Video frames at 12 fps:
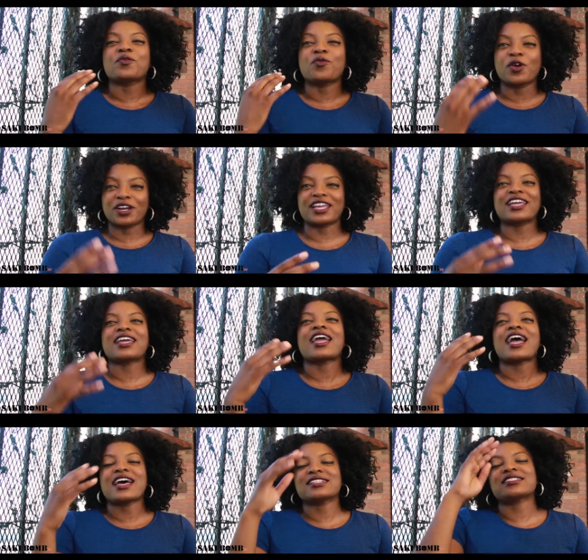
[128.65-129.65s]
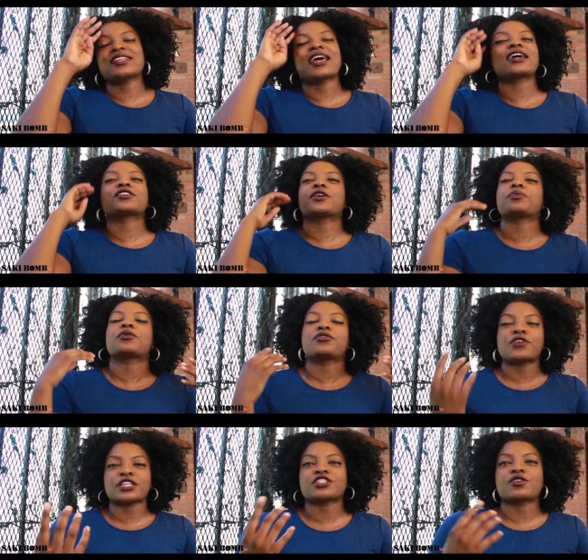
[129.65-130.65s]
working as an actor, a
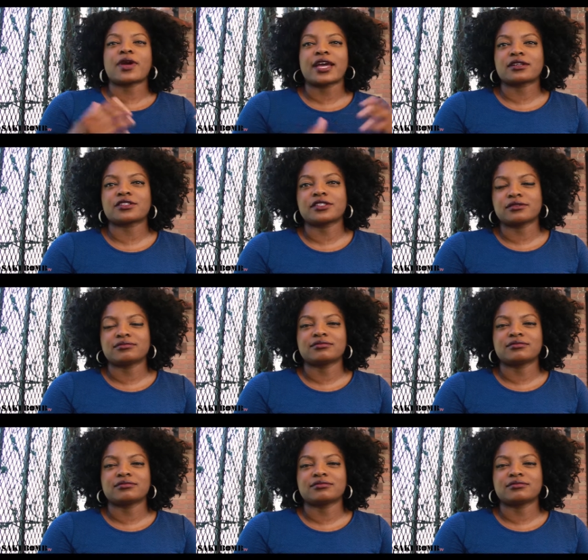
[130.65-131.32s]
professional actor,